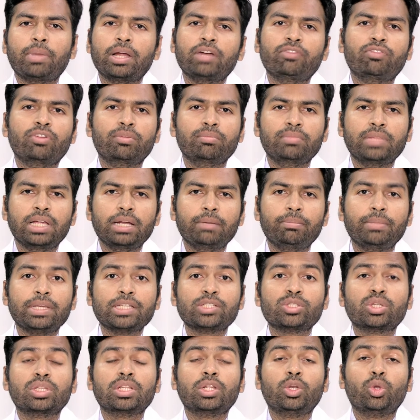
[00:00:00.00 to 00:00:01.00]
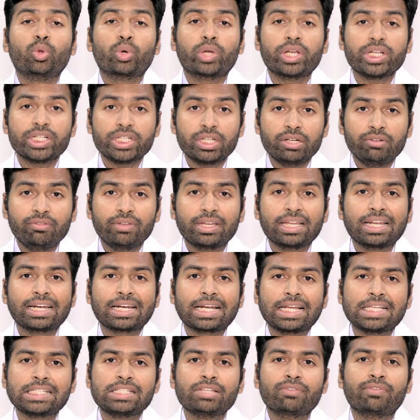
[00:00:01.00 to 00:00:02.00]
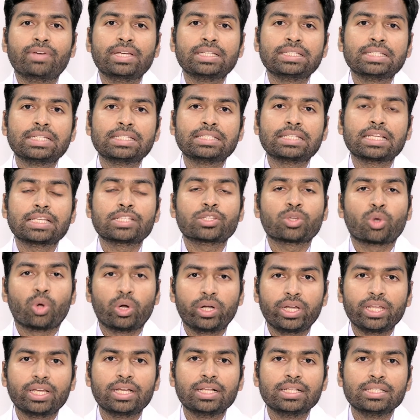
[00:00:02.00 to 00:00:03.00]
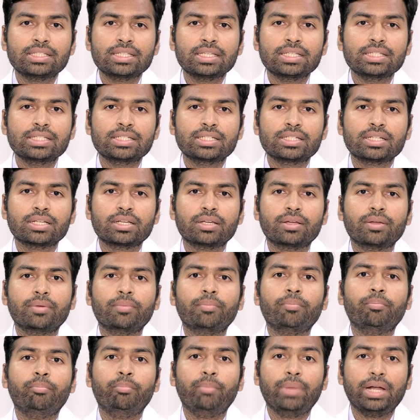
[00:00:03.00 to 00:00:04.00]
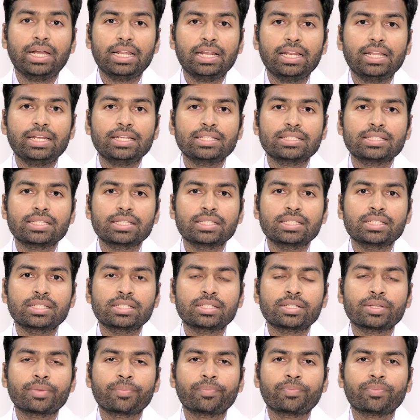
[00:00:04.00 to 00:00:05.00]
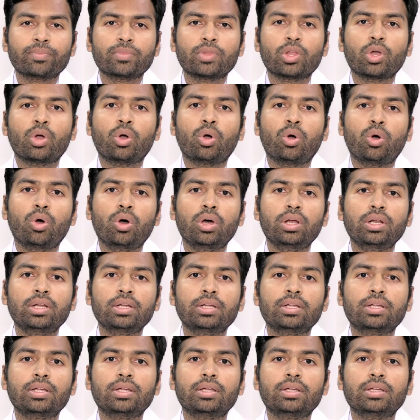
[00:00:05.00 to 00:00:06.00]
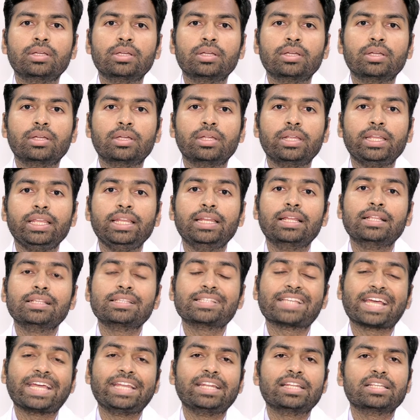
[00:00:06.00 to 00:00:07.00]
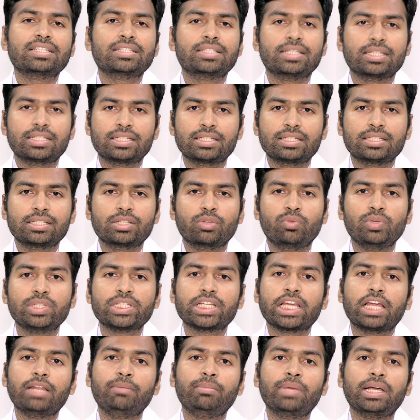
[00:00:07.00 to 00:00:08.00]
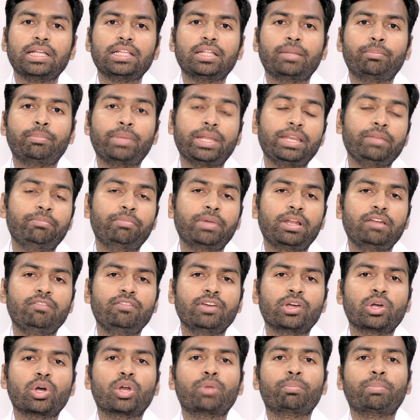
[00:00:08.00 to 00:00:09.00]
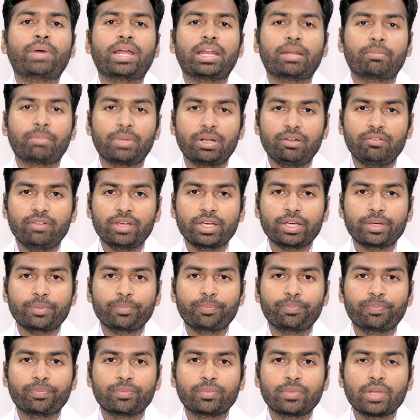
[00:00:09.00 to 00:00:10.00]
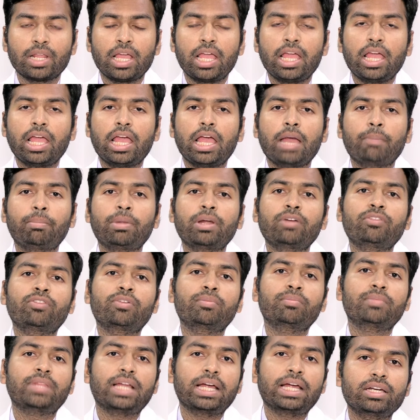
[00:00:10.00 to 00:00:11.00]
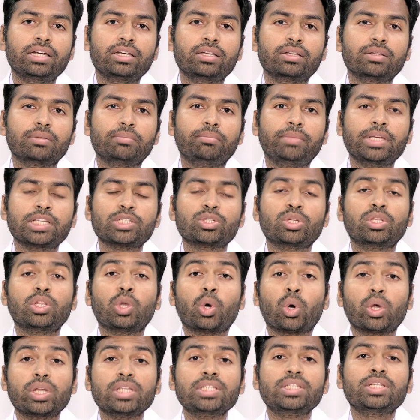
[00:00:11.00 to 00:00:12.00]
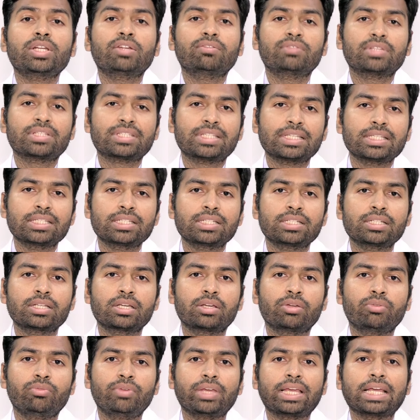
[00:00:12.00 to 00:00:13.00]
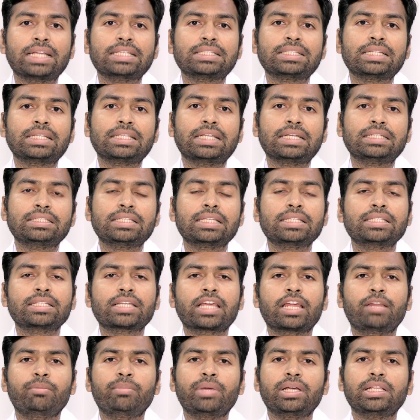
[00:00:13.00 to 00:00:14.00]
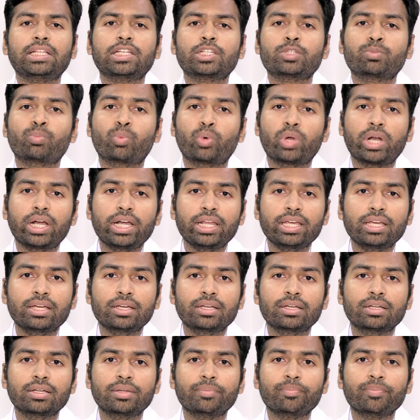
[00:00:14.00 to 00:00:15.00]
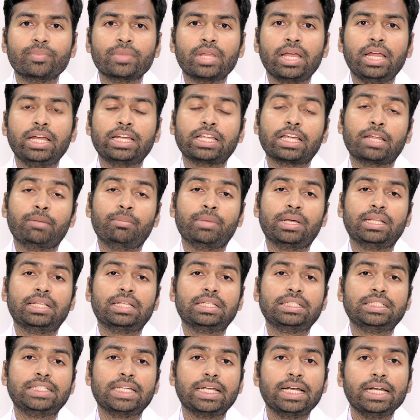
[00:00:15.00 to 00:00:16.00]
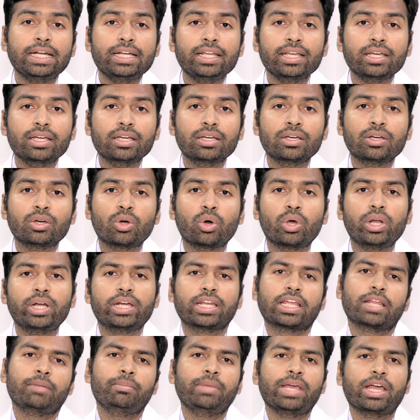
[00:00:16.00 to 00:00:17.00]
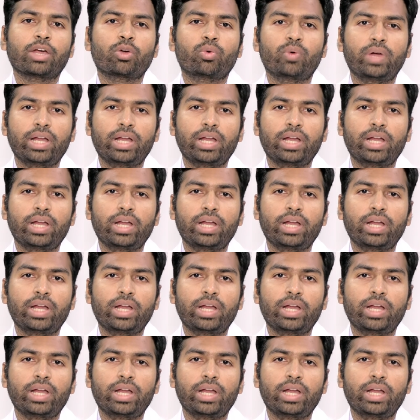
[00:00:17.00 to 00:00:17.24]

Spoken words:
Apart from that, based on the location, we can classify cysts as cortical cyst, medullary cyst or renal sinus cysts, which can be either peripelvic or parapelvic. Apart that, based on the origin of the cyst, we can say that cyst can be either sporadic, it can be either genetic or it can be